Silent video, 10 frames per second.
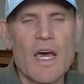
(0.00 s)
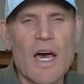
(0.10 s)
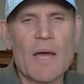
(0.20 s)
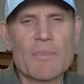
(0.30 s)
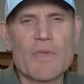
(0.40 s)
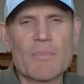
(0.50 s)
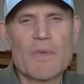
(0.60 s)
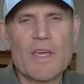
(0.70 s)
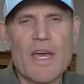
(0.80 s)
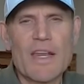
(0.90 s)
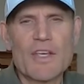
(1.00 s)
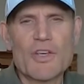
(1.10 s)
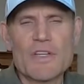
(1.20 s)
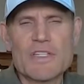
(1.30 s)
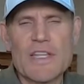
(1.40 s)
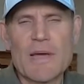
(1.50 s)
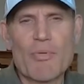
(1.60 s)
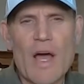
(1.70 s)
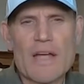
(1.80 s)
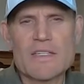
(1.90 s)
I'm kind of curious of that
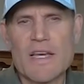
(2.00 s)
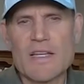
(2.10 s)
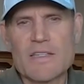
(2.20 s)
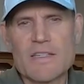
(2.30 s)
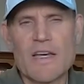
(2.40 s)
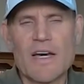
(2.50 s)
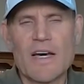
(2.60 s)
process.